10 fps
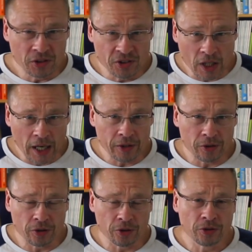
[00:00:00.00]

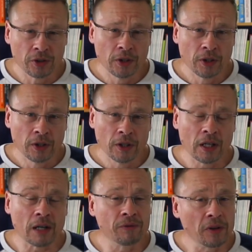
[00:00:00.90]
deciders
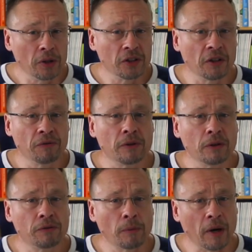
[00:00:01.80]
are very
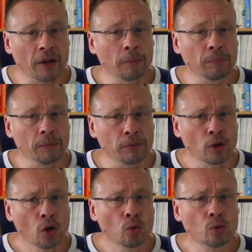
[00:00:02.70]
different from other
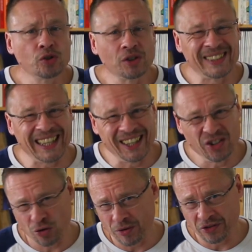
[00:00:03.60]
people who are just
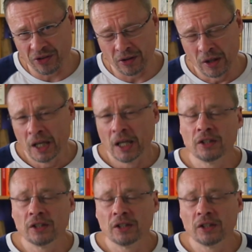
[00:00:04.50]
interested.